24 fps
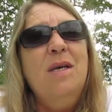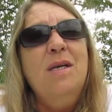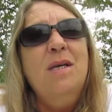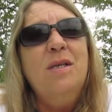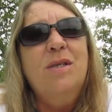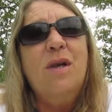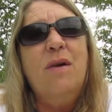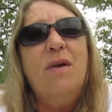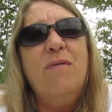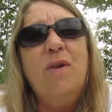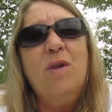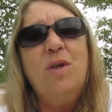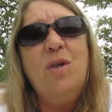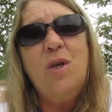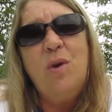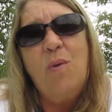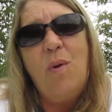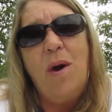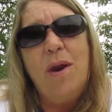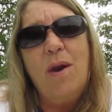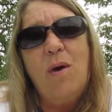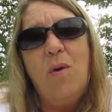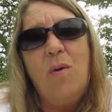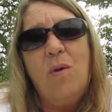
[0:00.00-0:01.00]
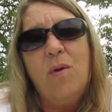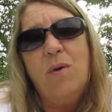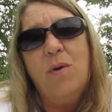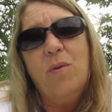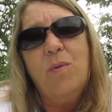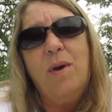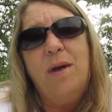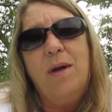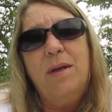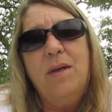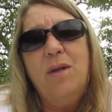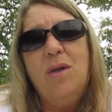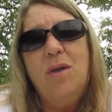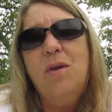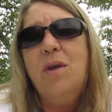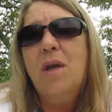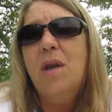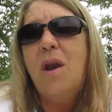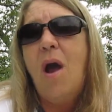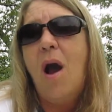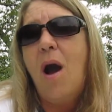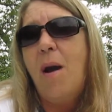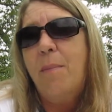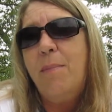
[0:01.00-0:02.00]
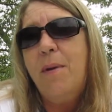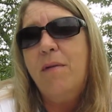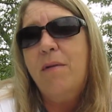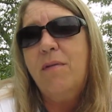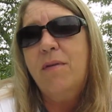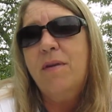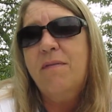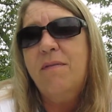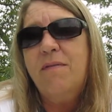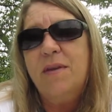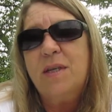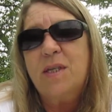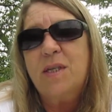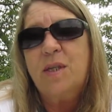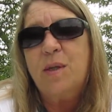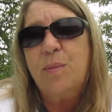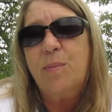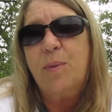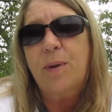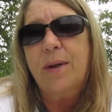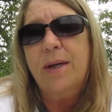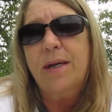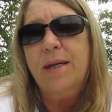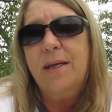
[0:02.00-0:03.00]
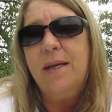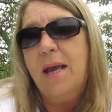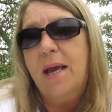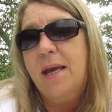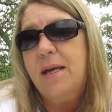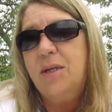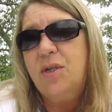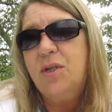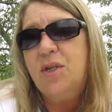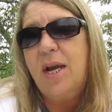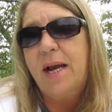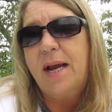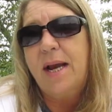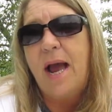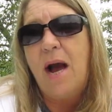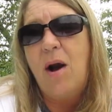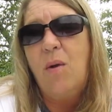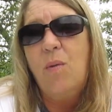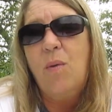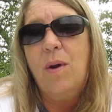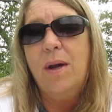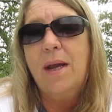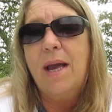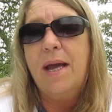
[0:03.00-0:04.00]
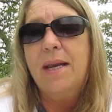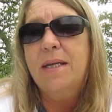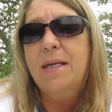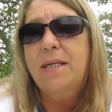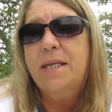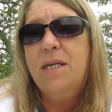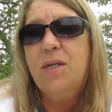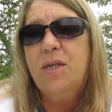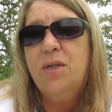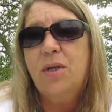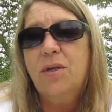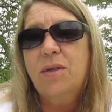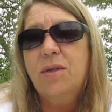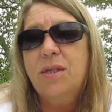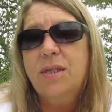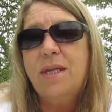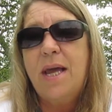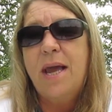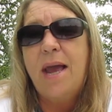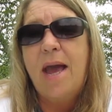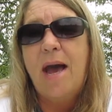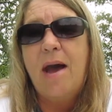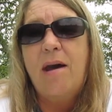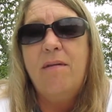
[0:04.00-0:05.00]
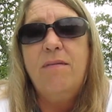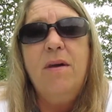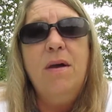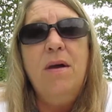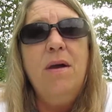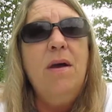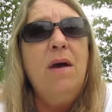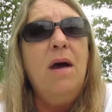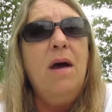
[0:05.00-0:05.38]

So if you do want to order one, you can hop over to Vistaprint and check out what kind of t-shirts they have.